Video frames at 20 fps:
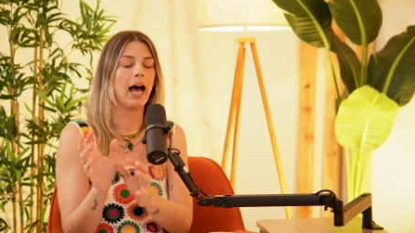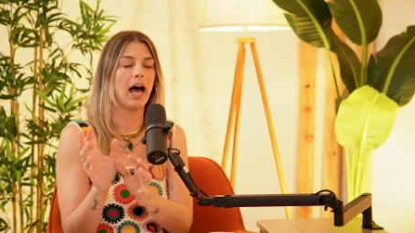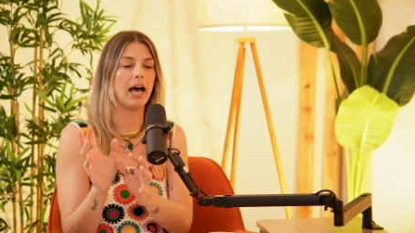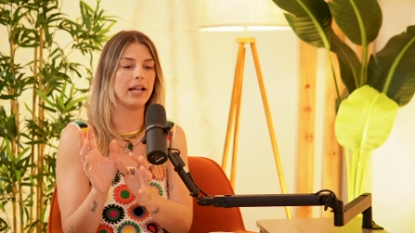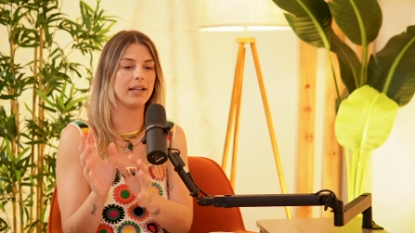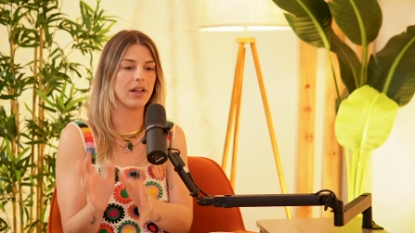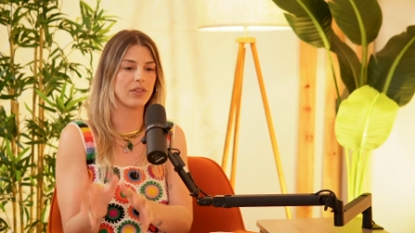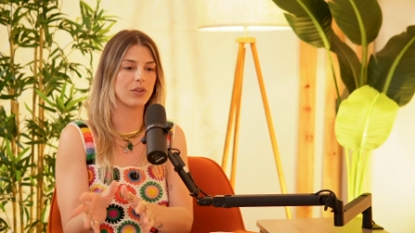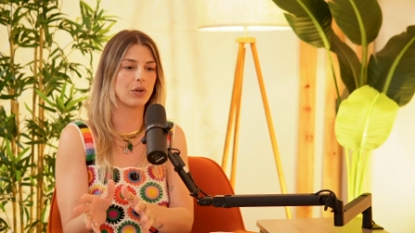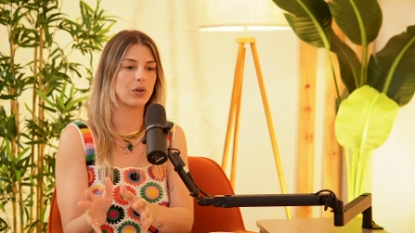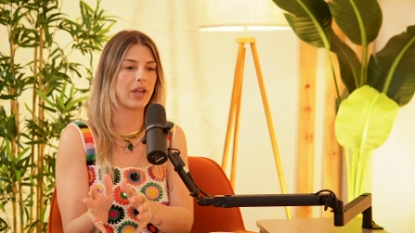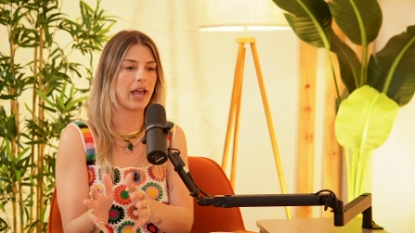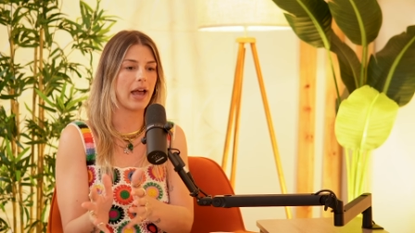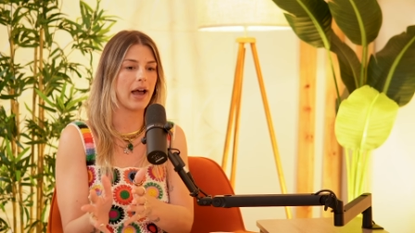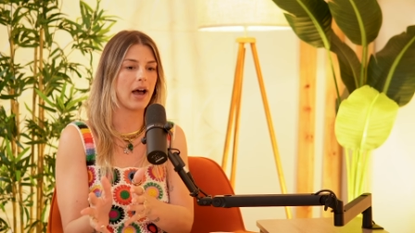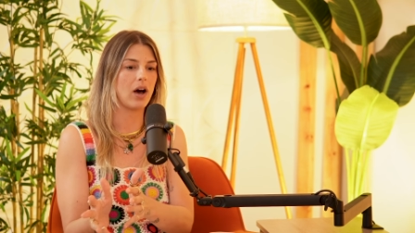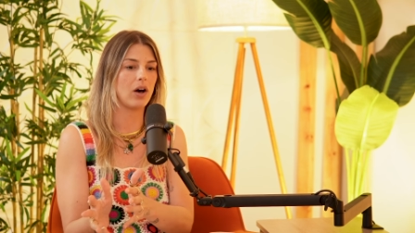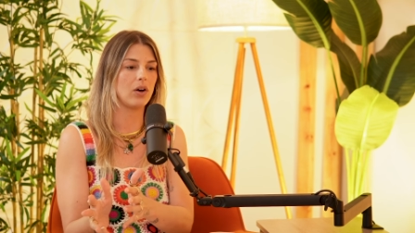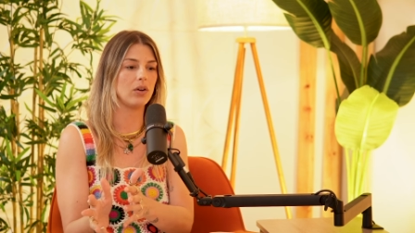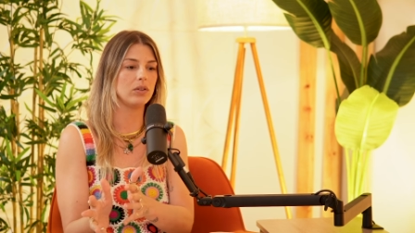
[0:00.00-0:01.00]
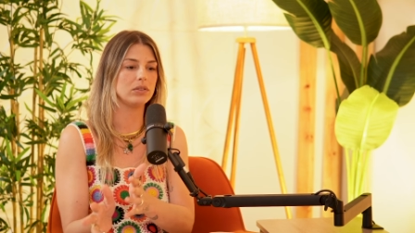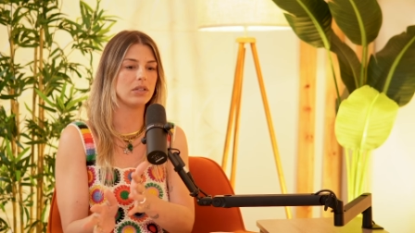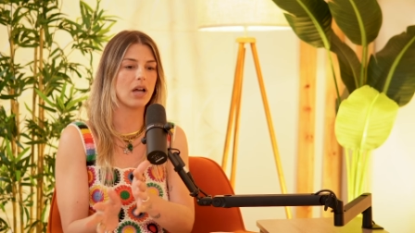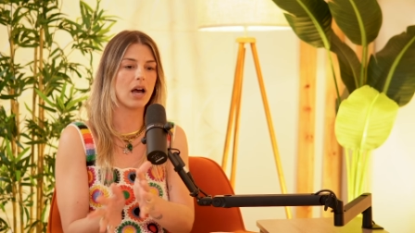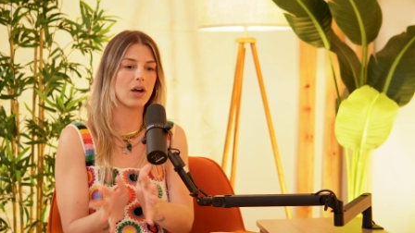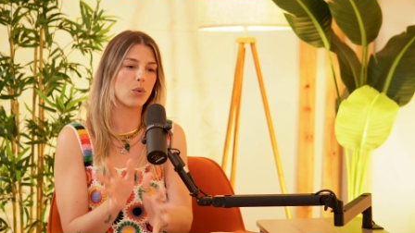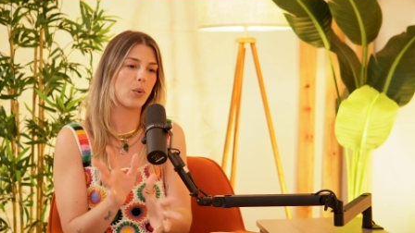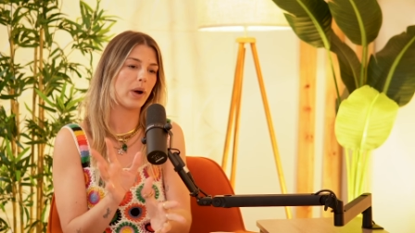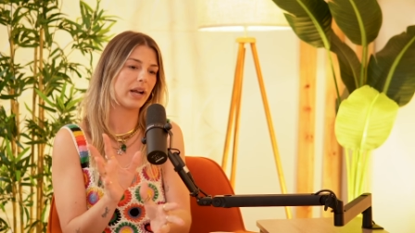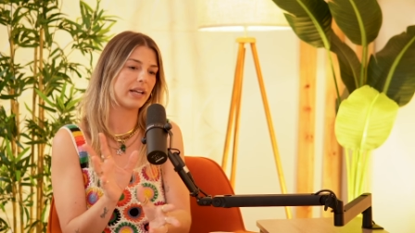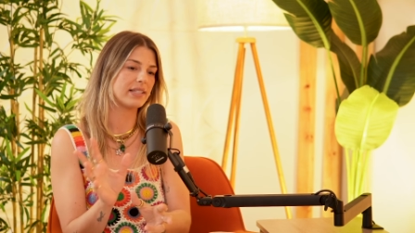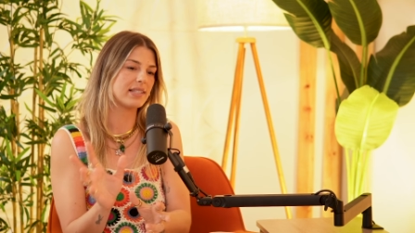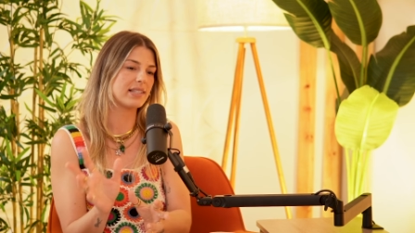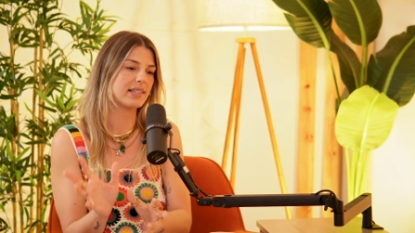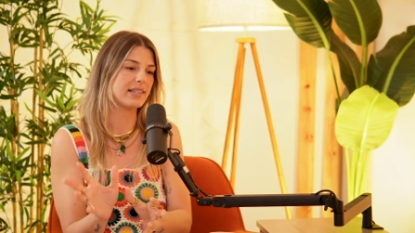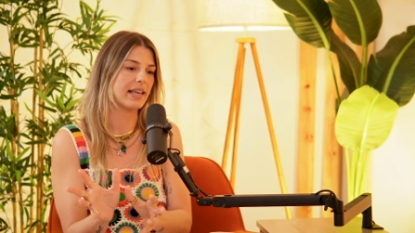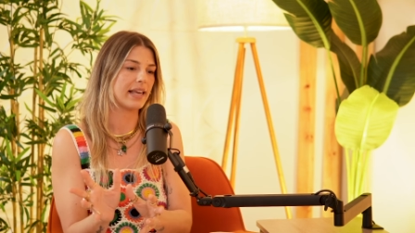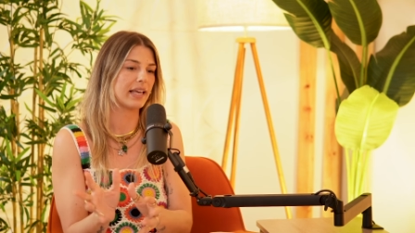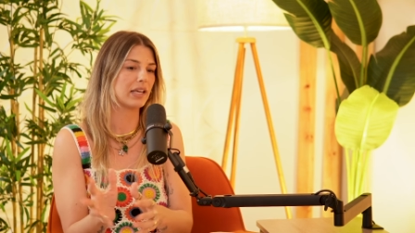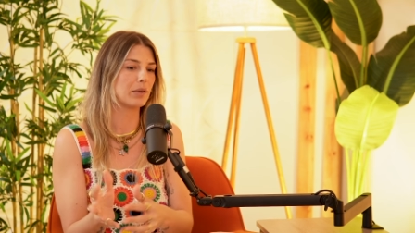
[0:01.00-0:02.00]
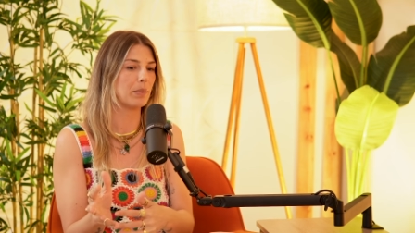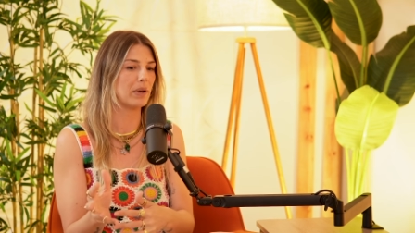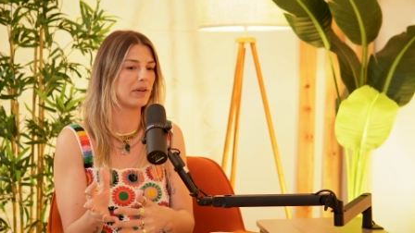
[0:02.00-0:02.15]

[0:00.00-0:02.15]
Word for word: Another gal, not quite as thick,